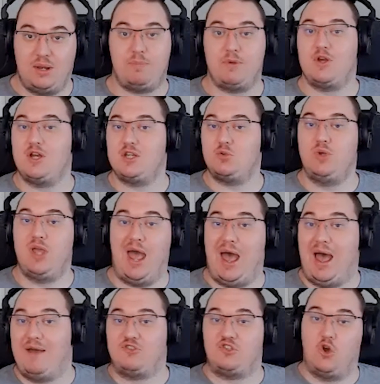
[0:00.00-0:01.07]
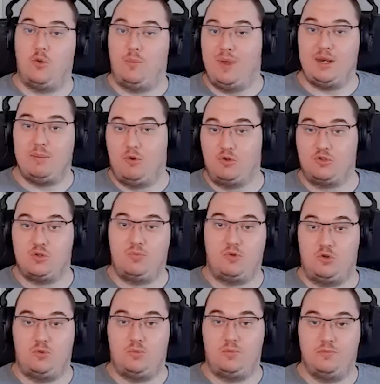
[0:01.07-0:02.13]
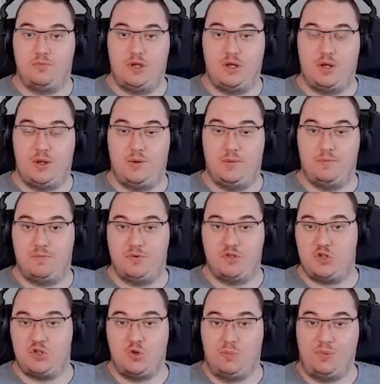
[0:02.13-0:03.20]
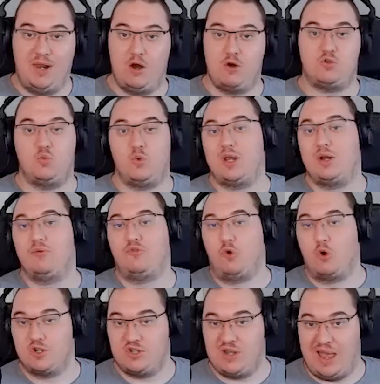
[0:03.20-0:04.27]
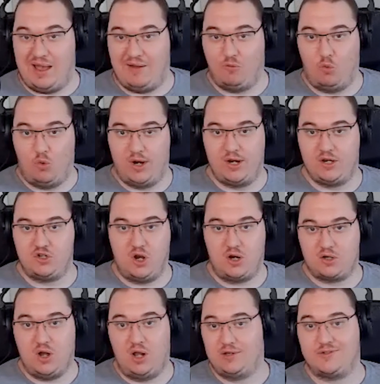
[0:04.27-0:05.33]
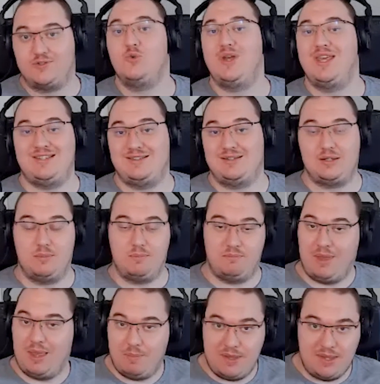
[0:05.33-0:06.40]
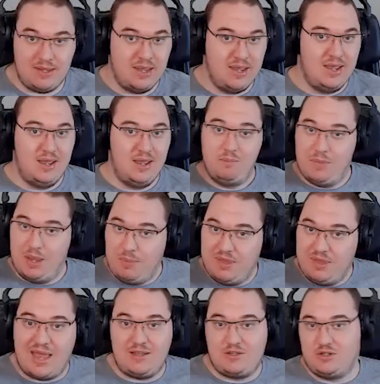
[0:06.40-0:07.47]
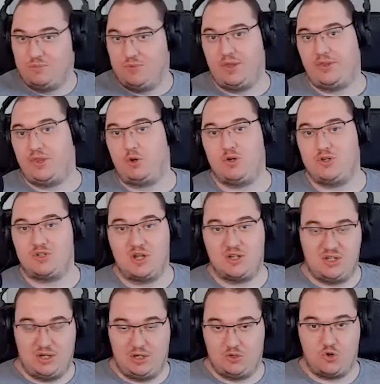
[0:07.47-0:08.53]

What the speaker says: that because we have so many multiple positional players, we can afford to have one in John Collins who isn't. Maybe that's something they're discussing